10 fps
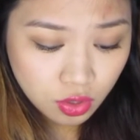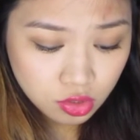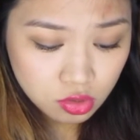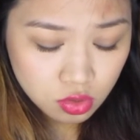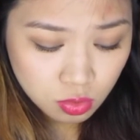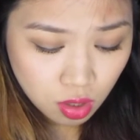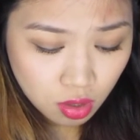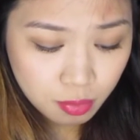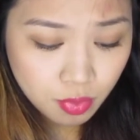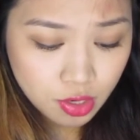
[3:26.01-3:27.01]
cotton
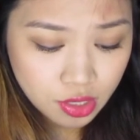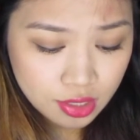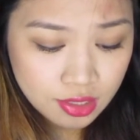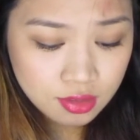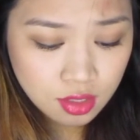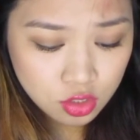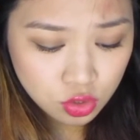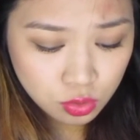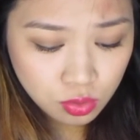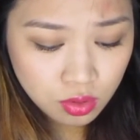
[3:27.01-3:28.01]
swab or clean
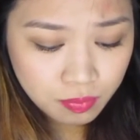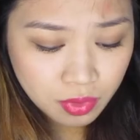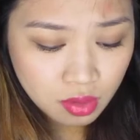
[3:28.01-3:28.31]
tissue